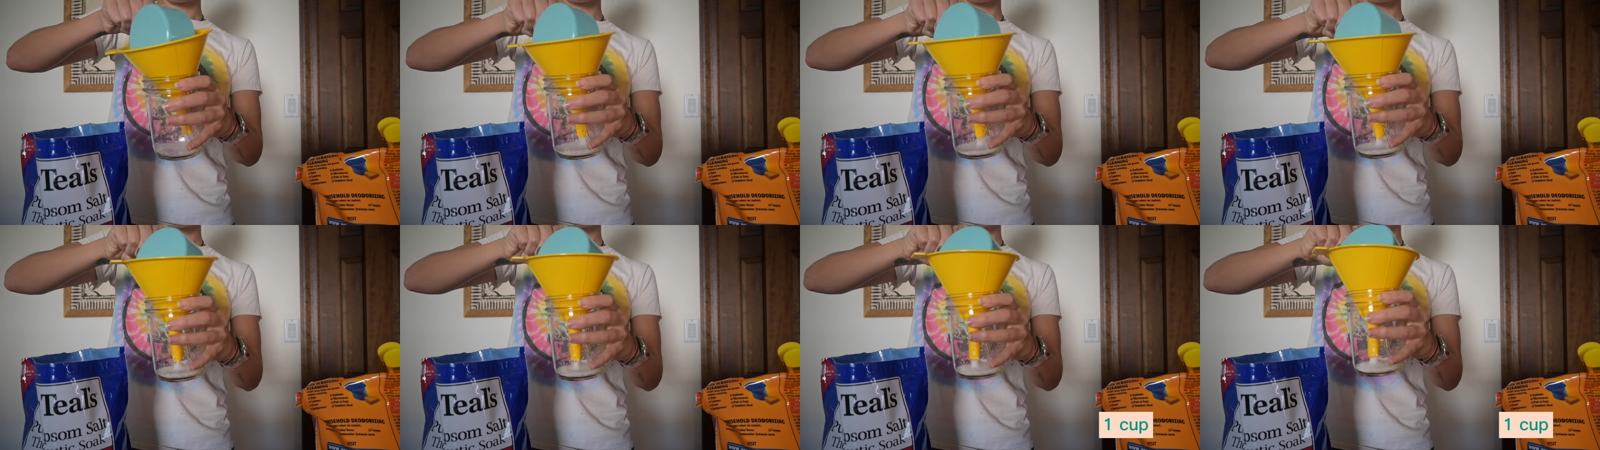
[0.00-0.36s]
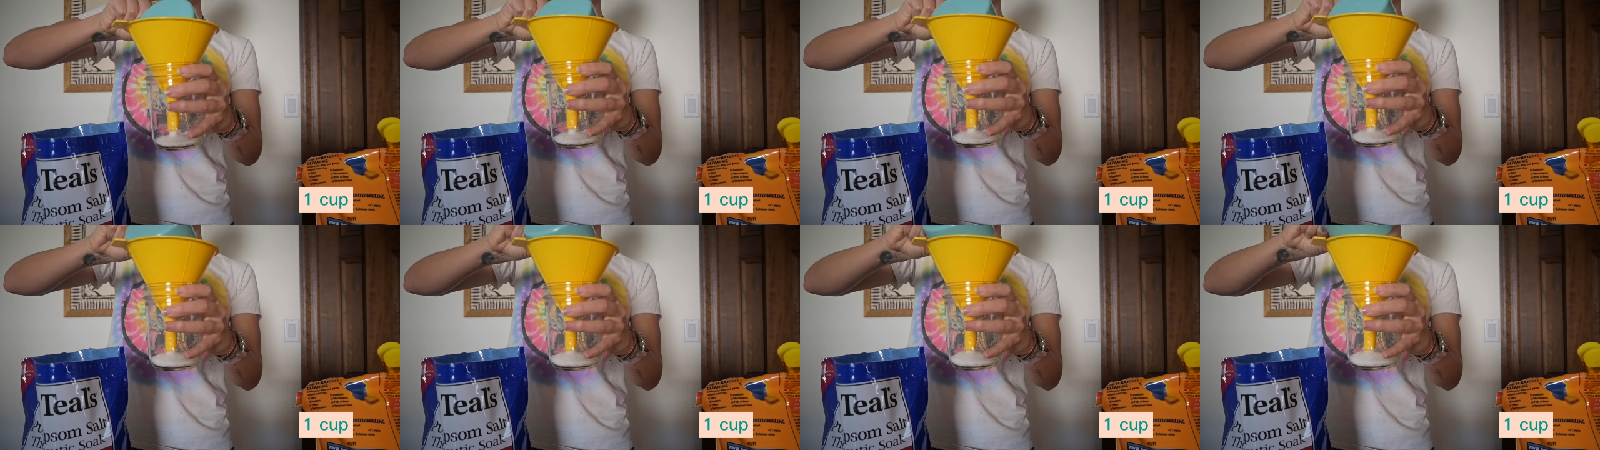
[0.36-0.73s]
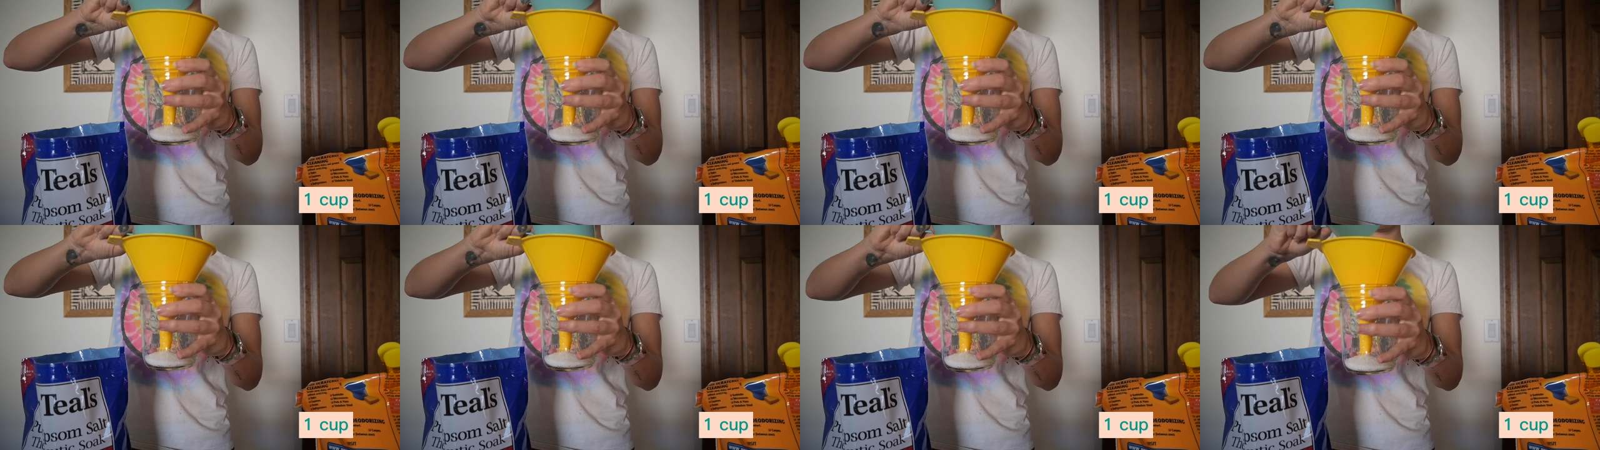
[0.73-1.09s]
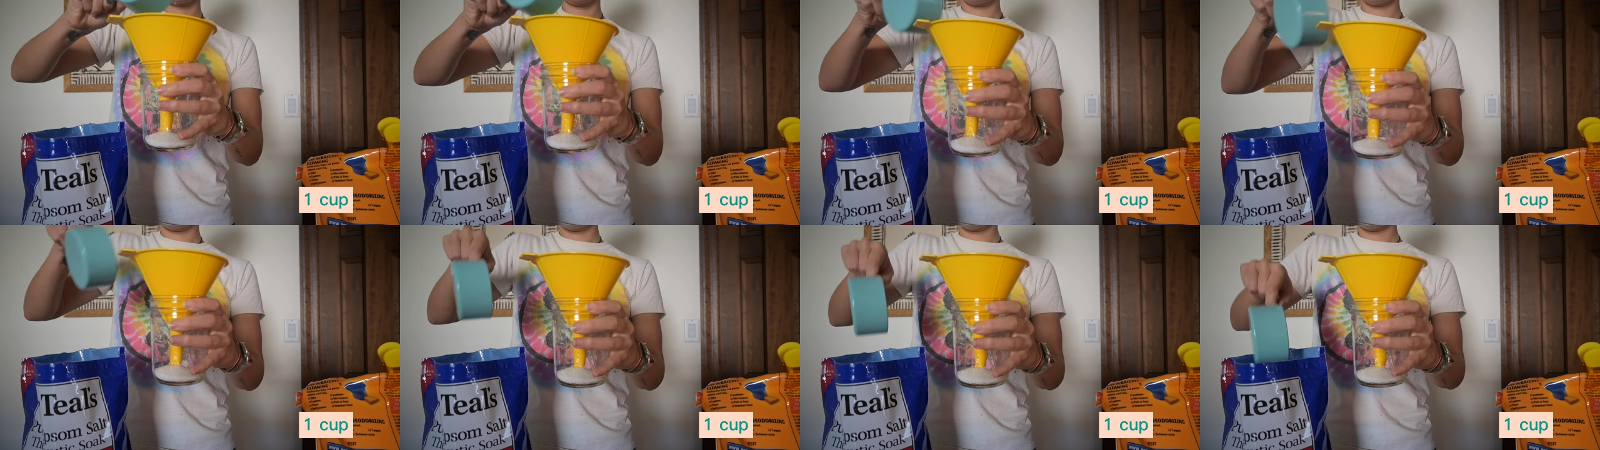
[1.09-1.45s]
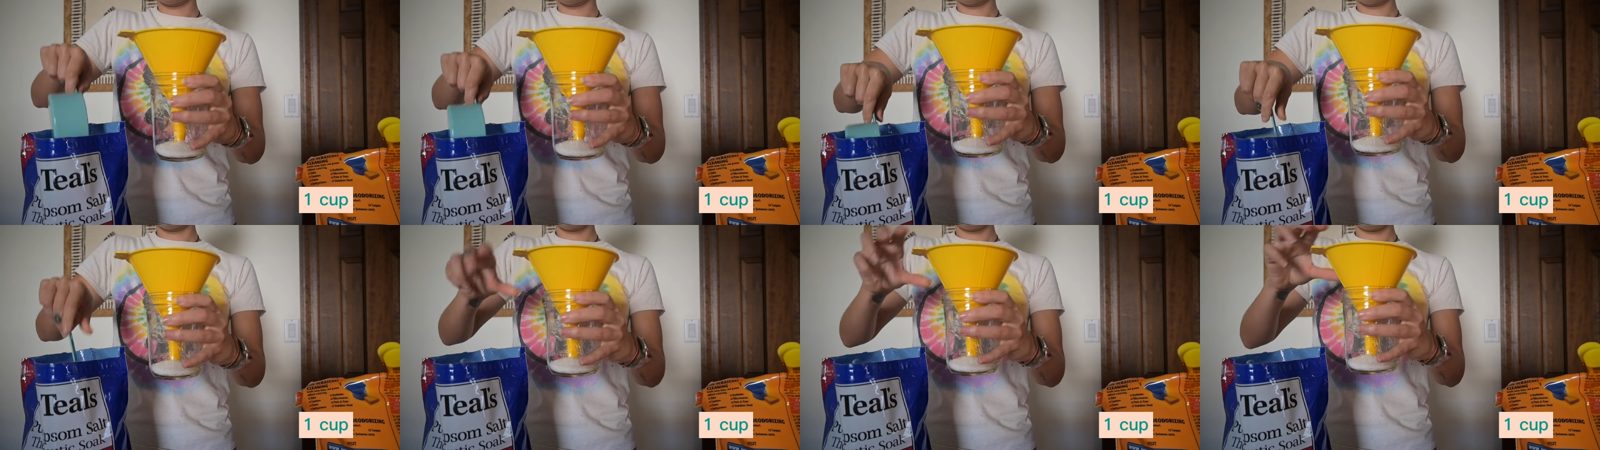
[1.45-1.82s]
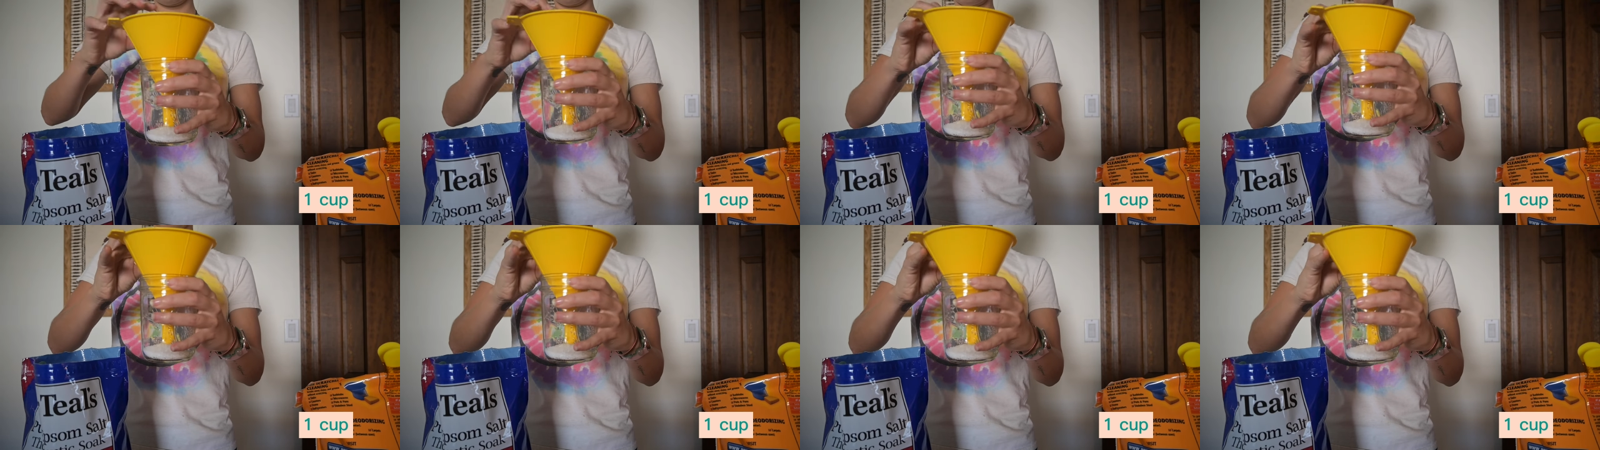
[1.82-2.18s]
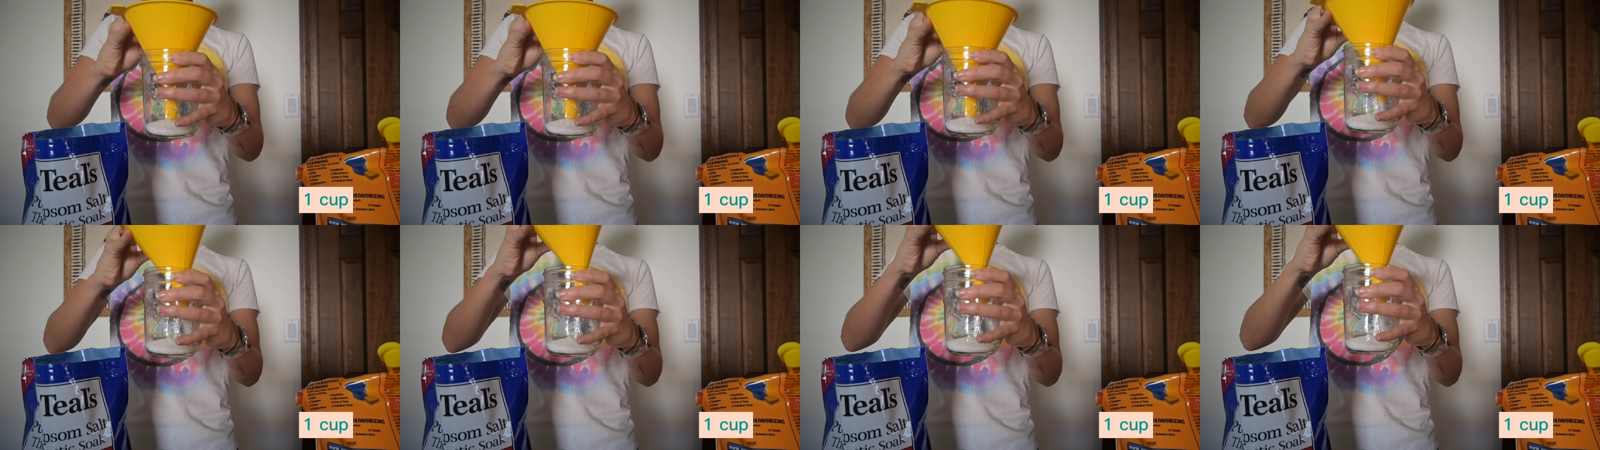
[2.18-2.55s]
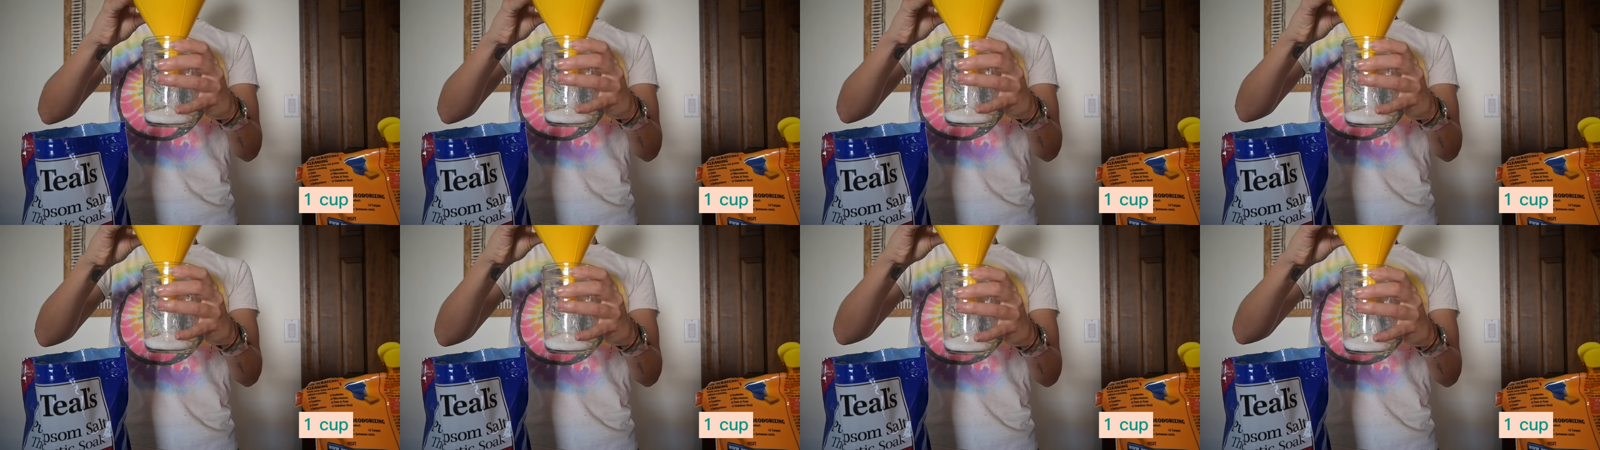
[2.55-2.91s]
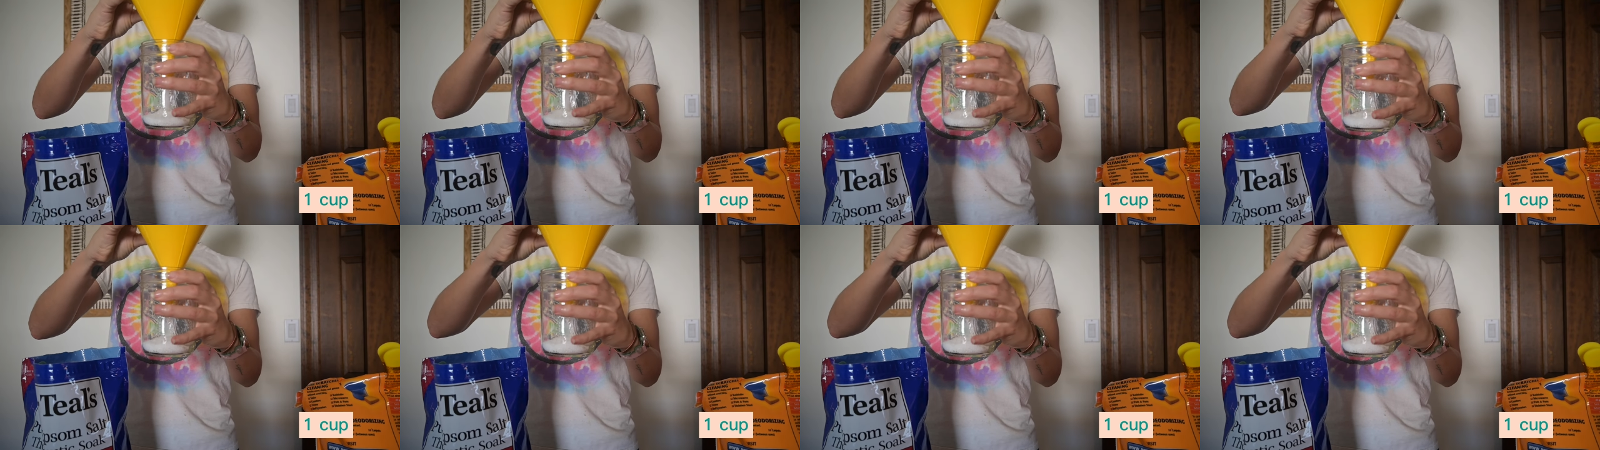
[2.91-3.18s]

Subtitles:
[unreadable: no face in view]